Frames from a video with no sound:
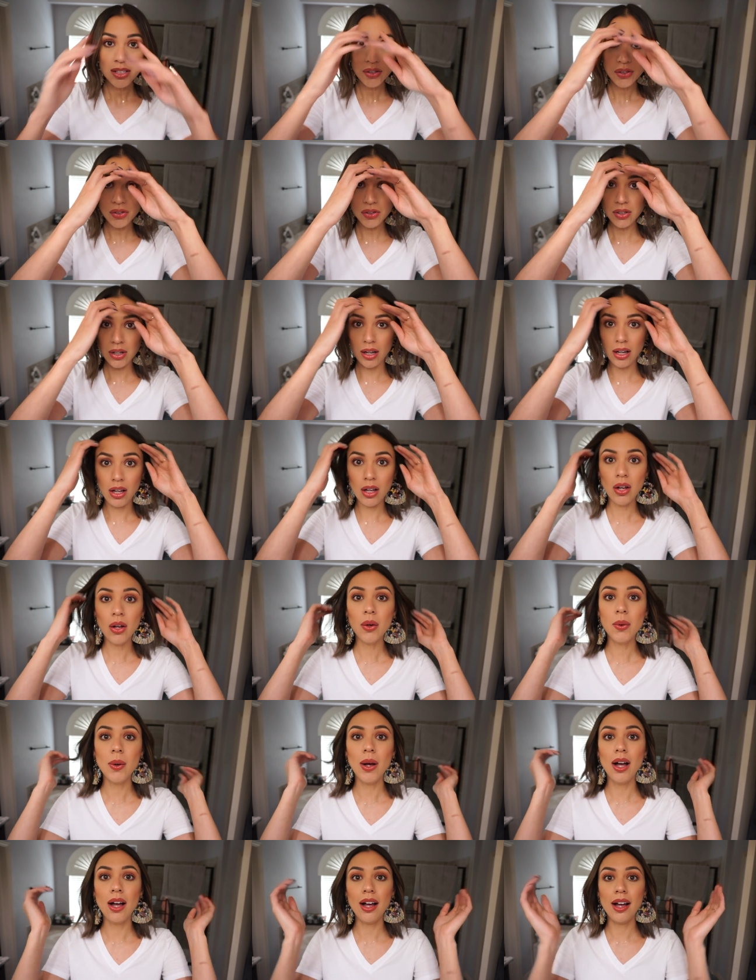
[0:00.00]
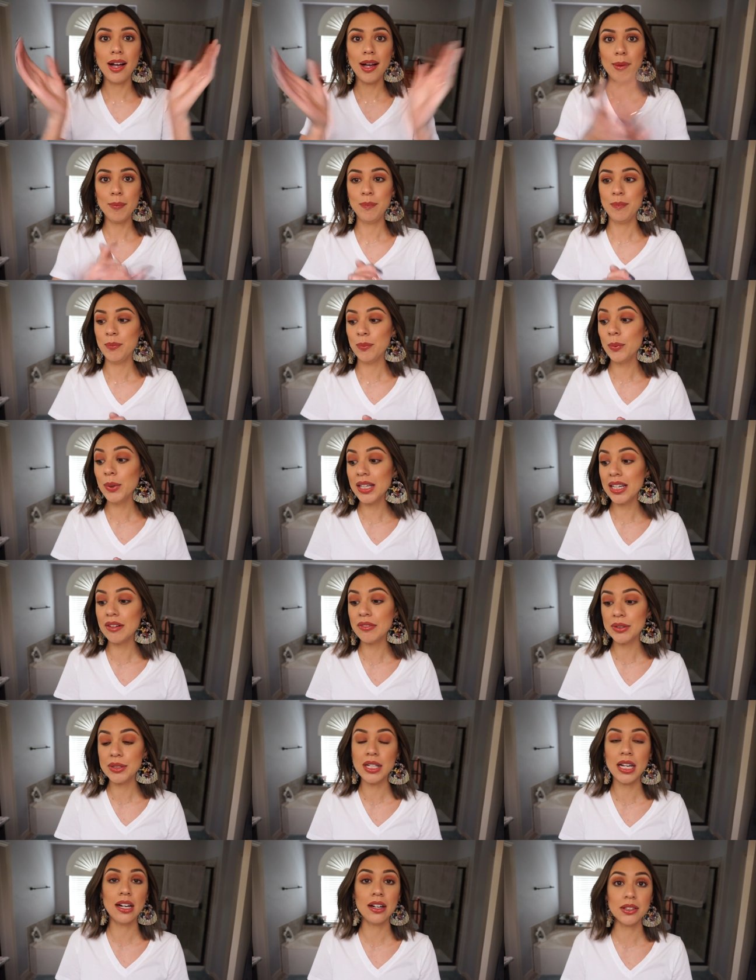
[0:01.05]
So um, we
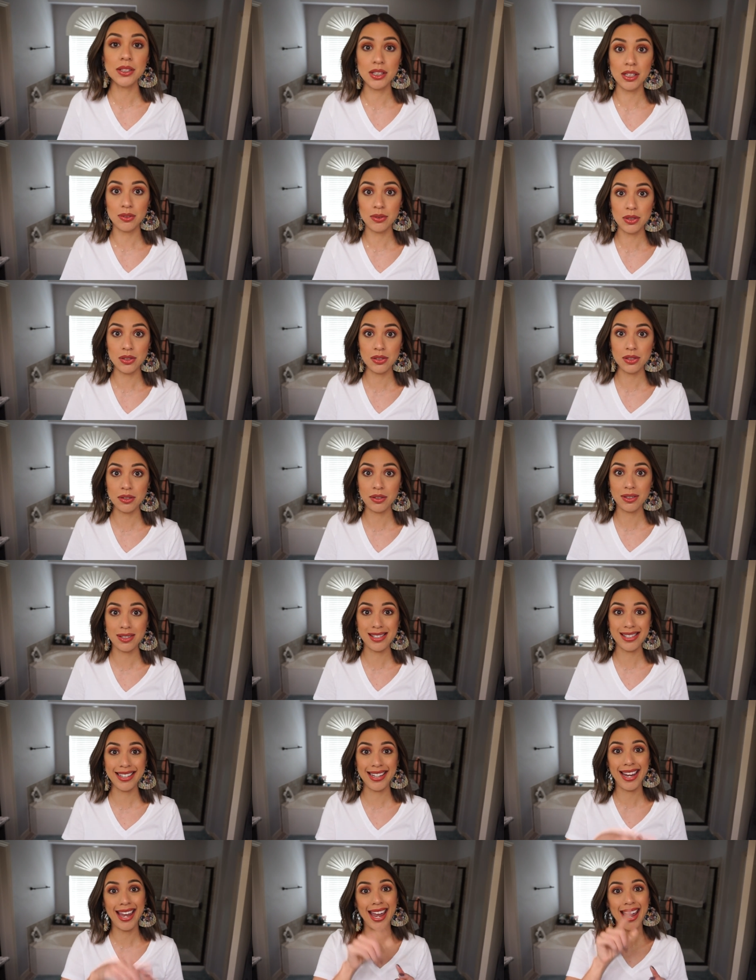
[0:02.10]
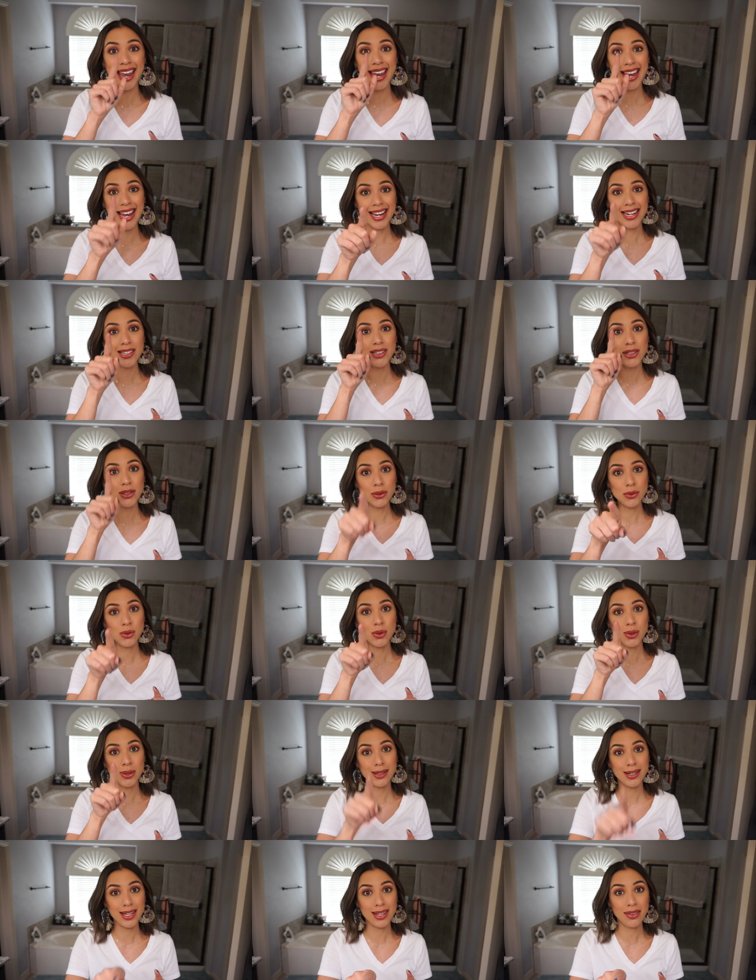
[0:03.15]
never take ourselves too seriously and you
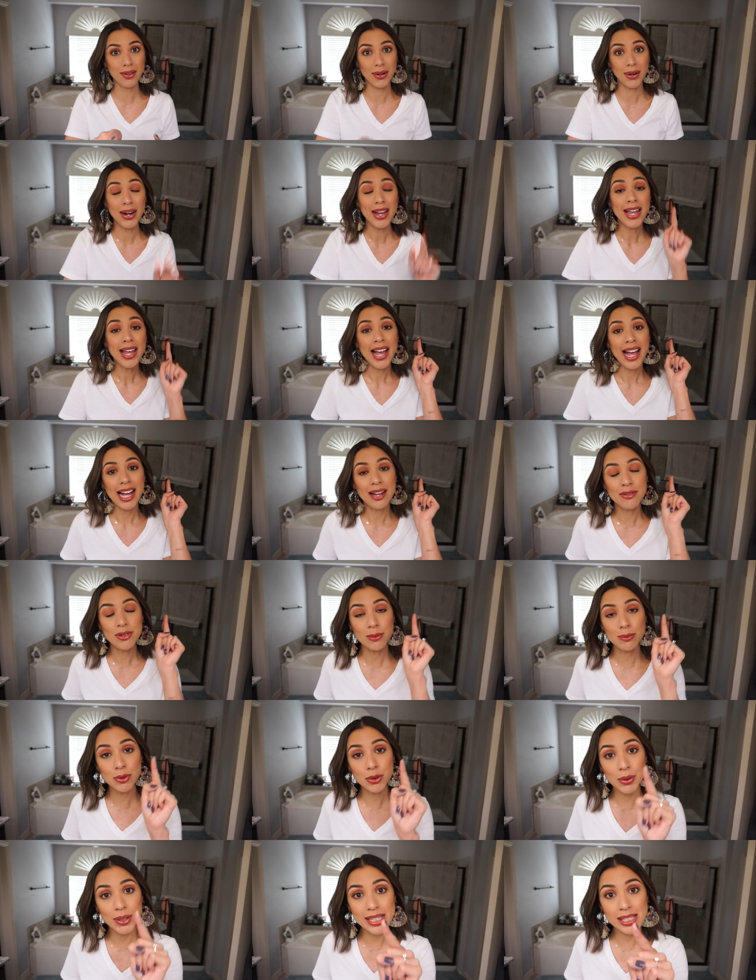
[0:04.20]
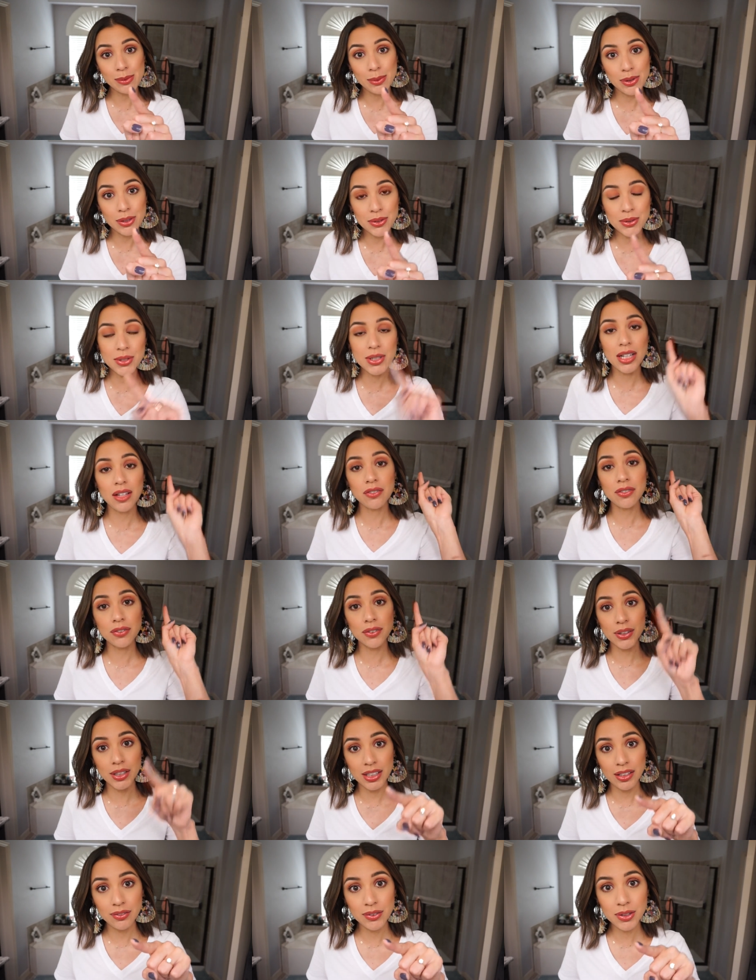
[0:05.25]
shouldn't either. Have some grace with yourself,
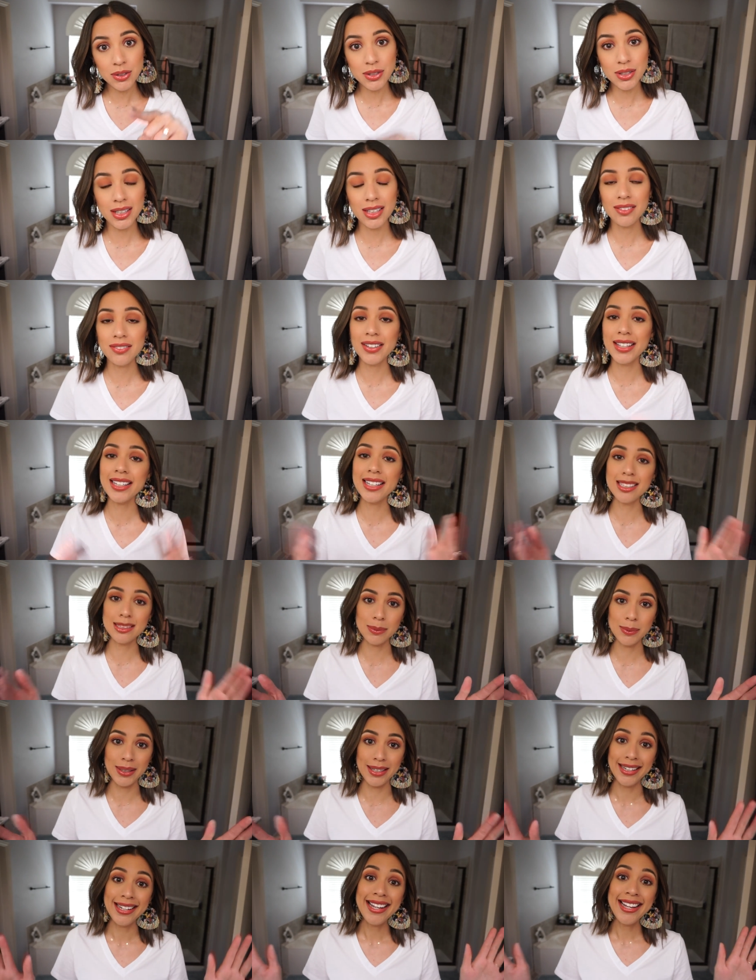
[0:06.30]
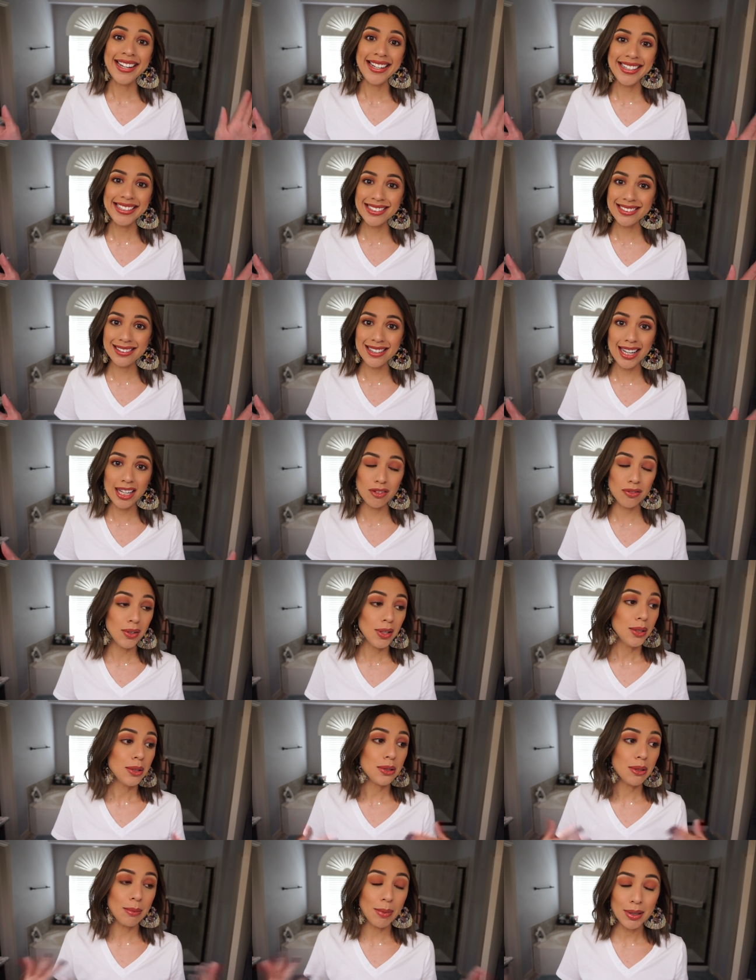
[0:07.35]
forgive yourself, and guess what? It's life.
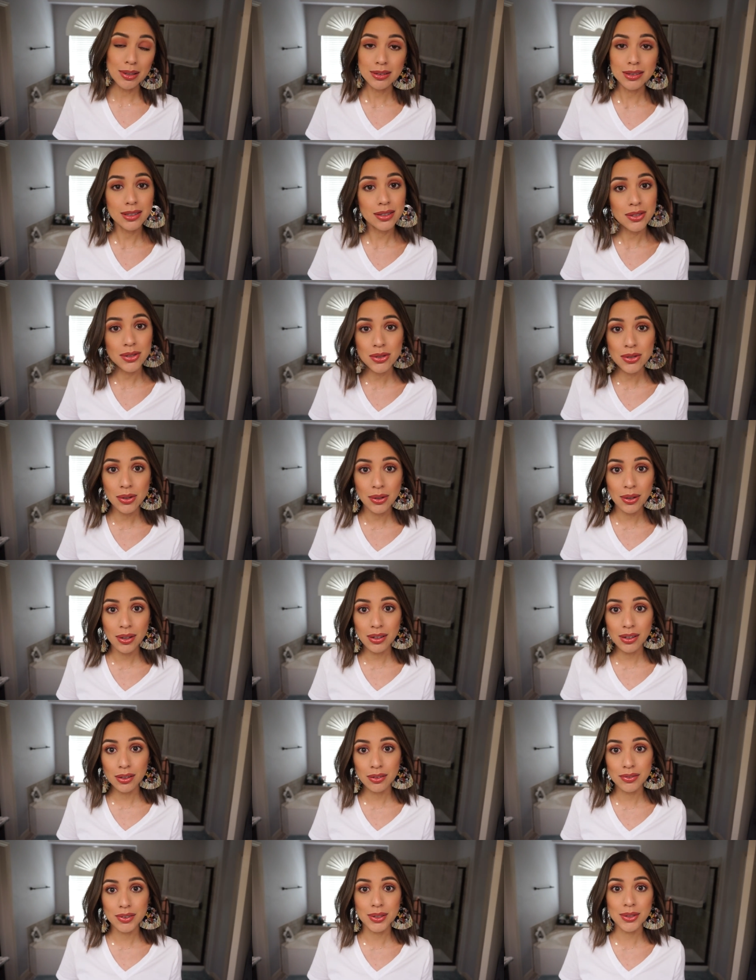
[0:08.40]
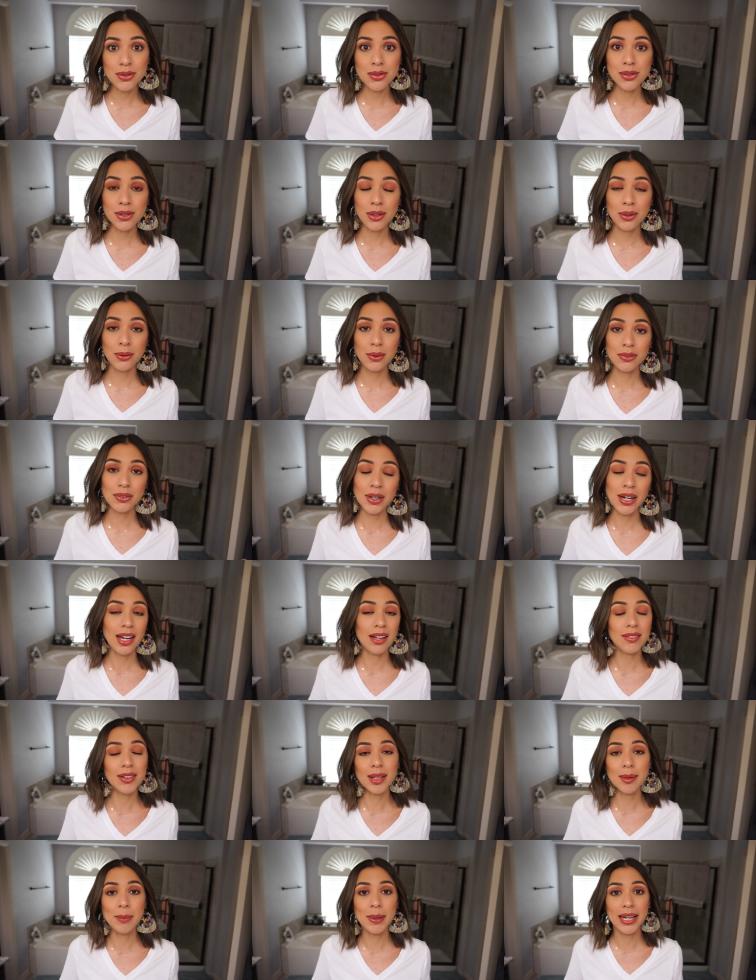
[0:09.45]
Tomorrow's gonna start all over. So if you're
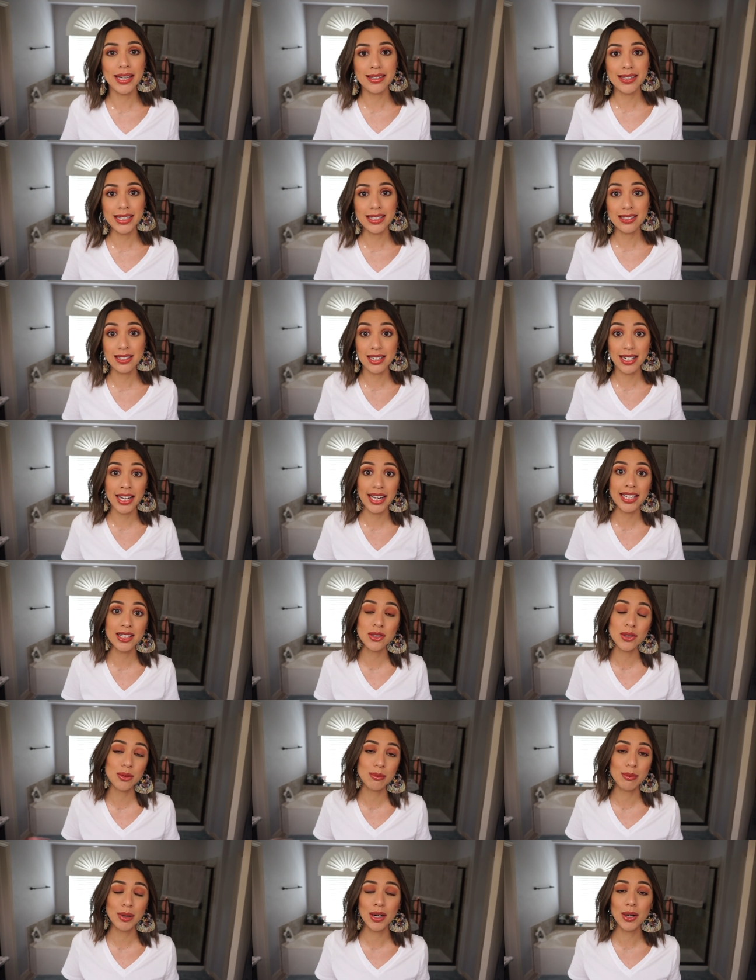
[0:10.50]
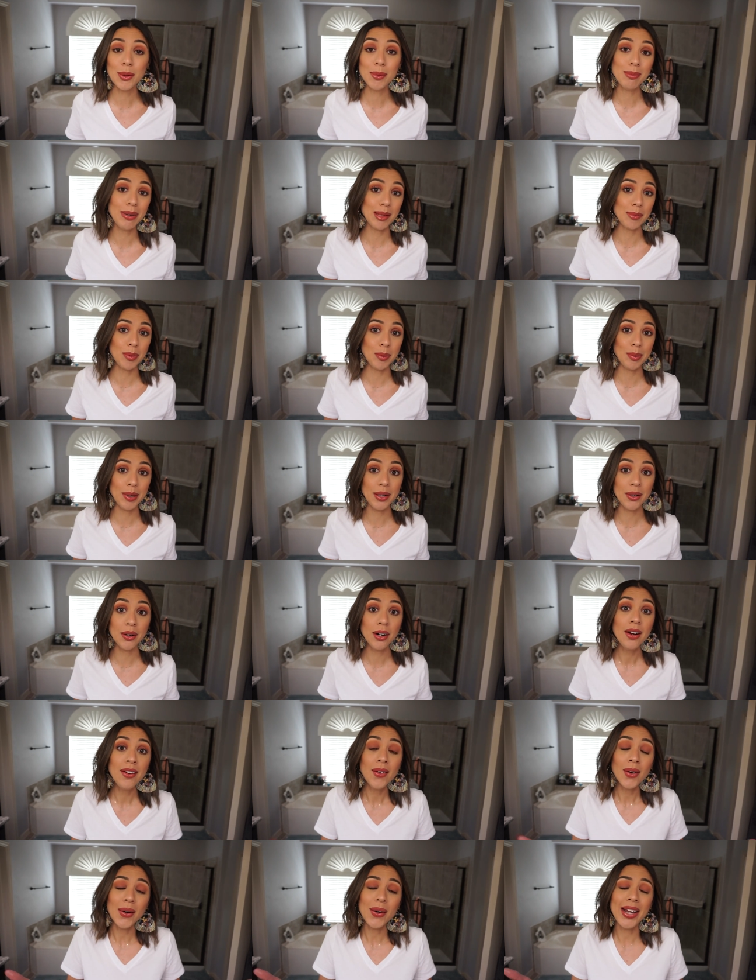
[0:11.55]
having a bad day today, tomorrow might be better.
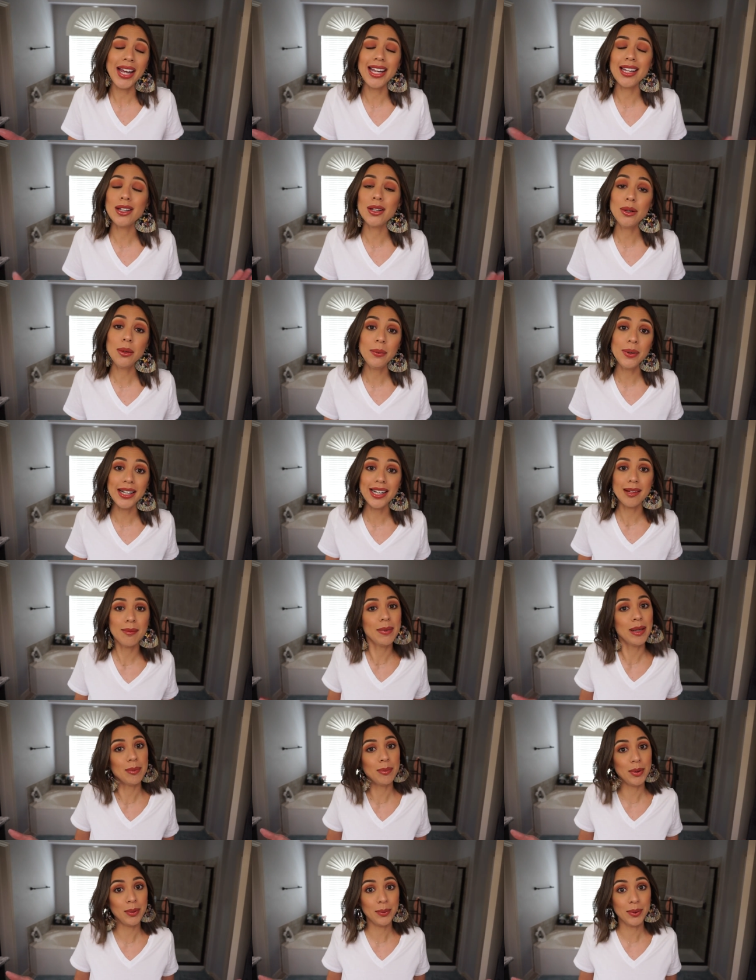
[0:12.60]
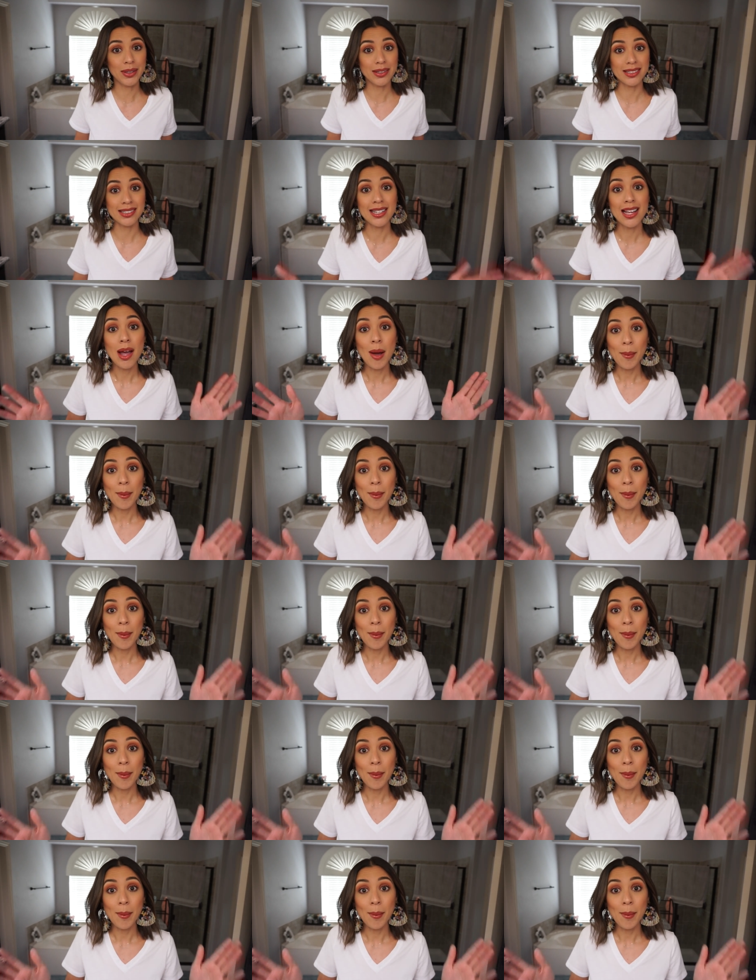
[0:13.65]
Or hey, you know what? It might be worse.